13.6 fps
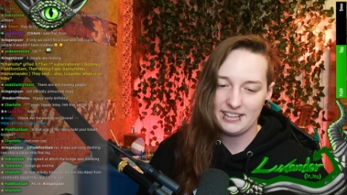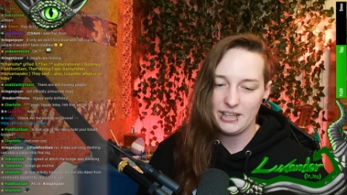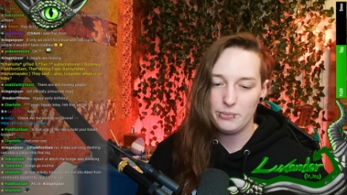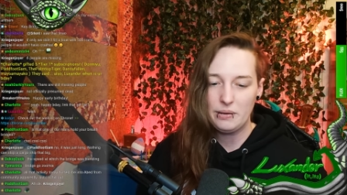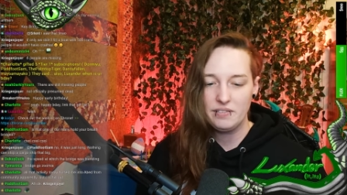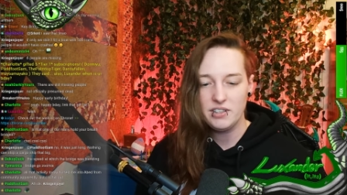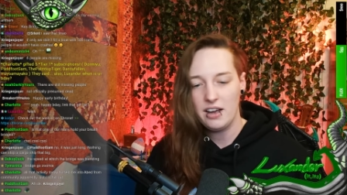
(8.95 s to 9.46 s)
Like
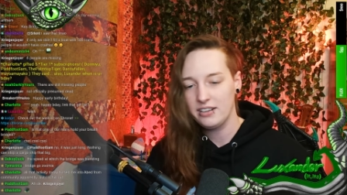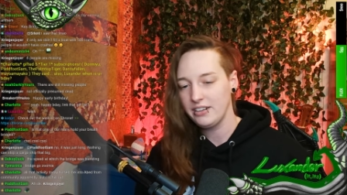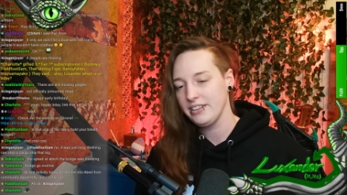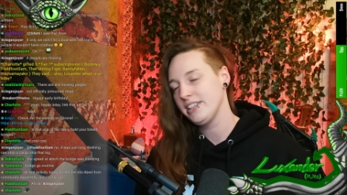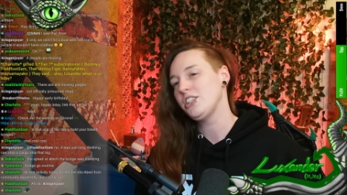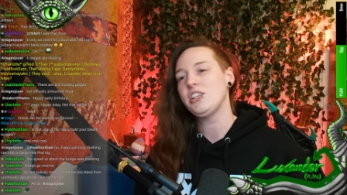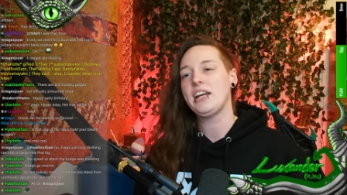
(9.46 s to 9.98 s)
we've talked on
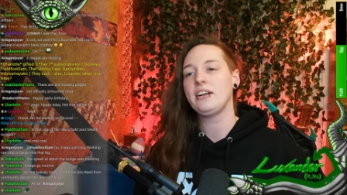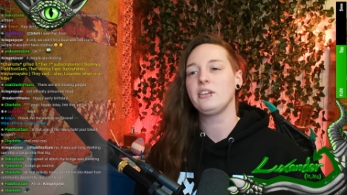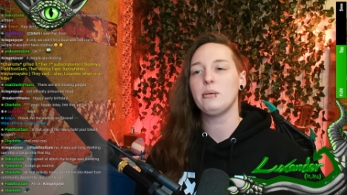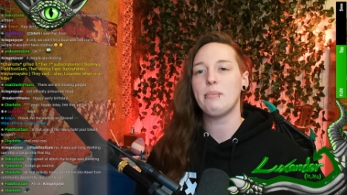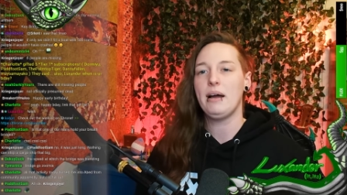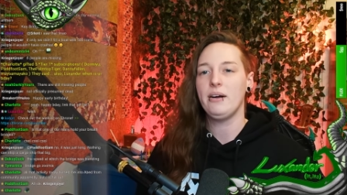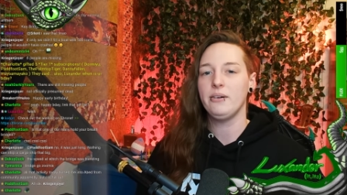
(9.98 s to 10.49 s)
this channel
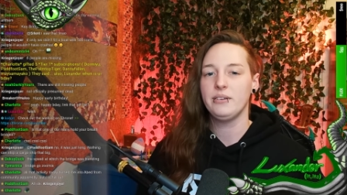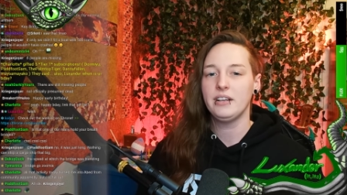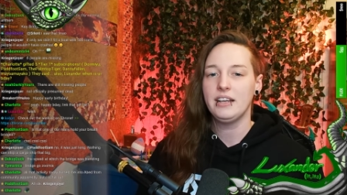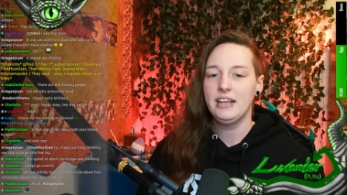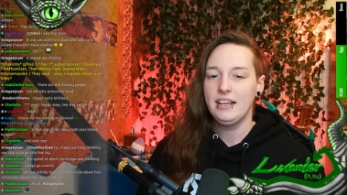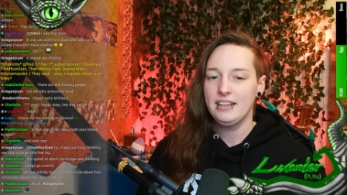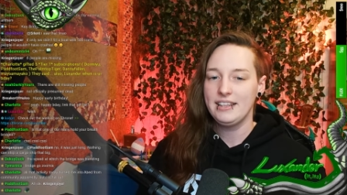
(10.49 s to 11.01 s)
about
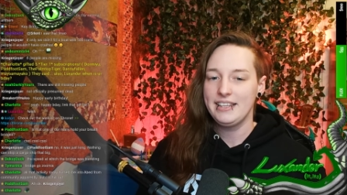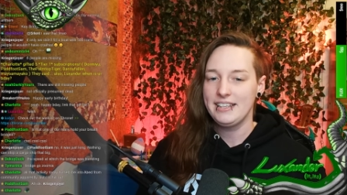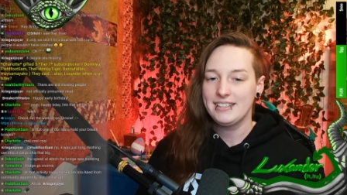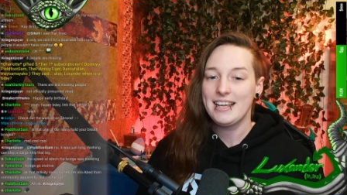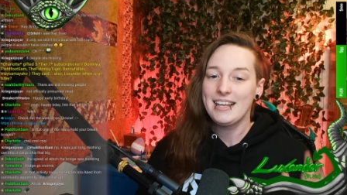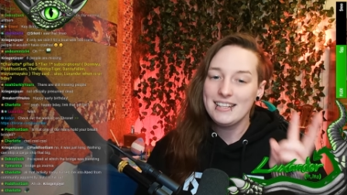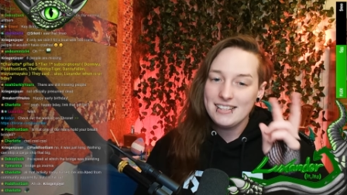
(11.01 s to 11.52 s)
the
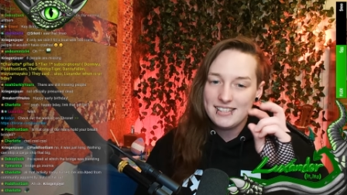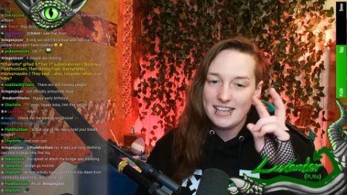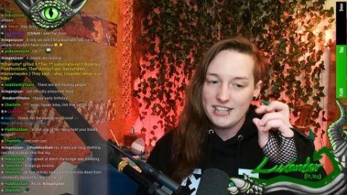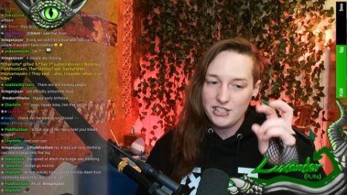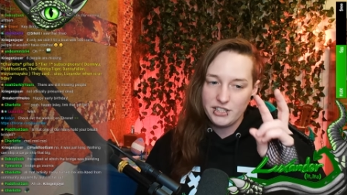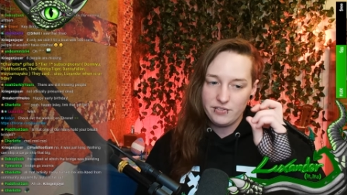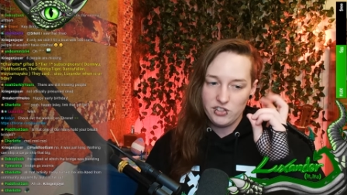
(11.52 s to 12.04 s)
10
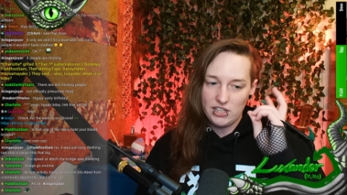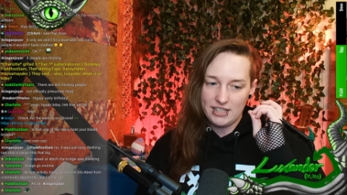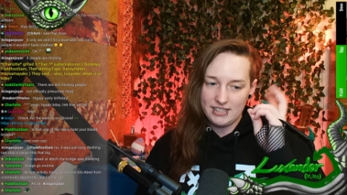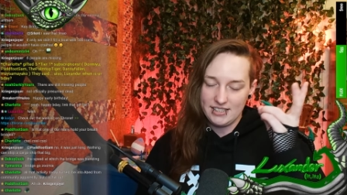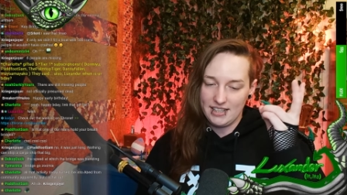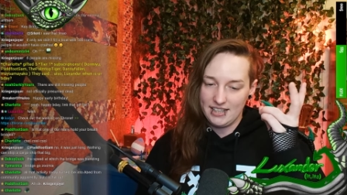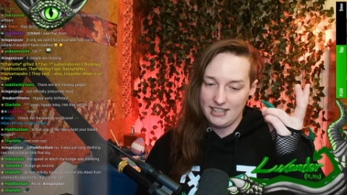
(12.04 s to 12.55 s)
stages of
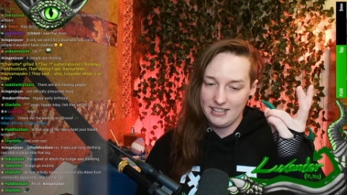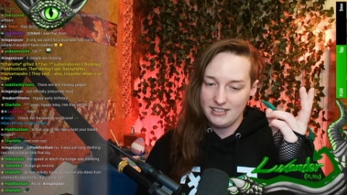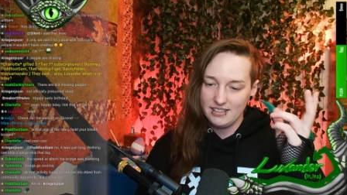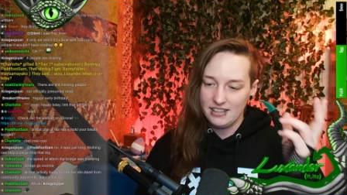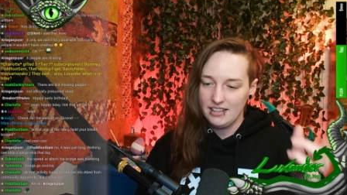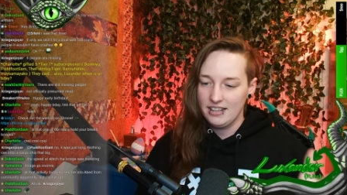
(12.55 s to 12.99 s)
genocide